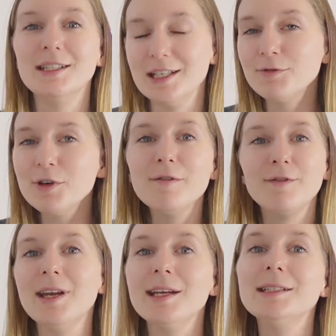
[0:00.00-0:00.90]
different
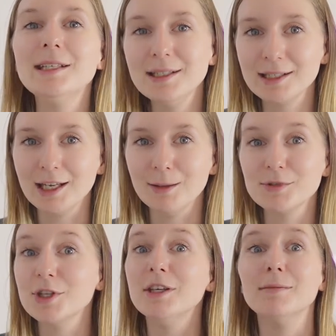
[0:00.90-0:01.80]
VAT
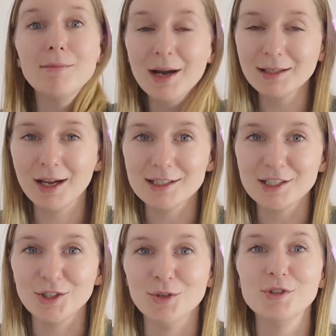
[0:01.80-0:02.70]
schemes that you might like
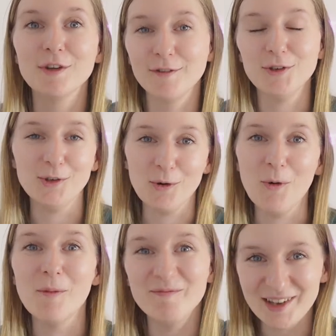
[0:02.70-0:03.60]
to use for
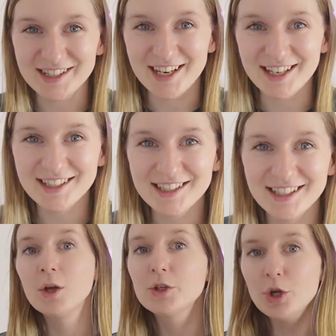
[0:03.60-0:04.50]
your business.
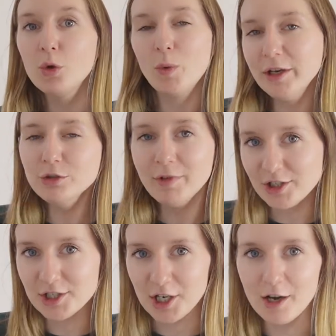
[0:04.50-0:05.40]
So when you
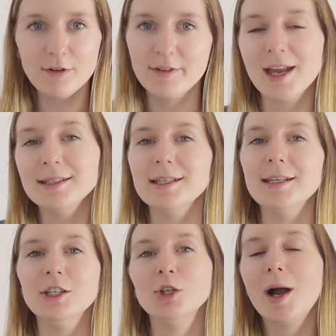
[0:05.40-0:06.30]
register for
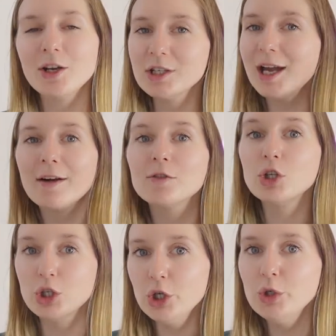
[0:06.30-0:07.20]
VAT, you actually
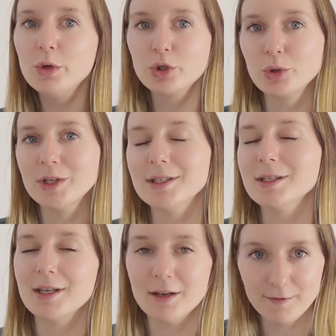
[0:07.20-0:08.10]
have two
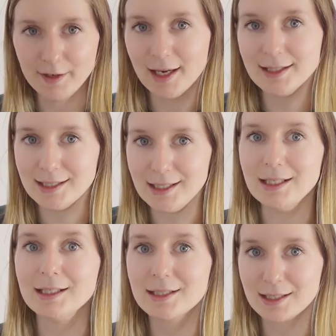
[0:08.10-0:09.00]
choices in VAT
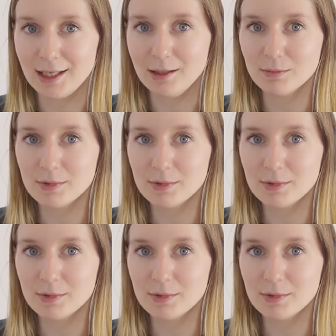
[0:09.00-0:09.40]
schemes.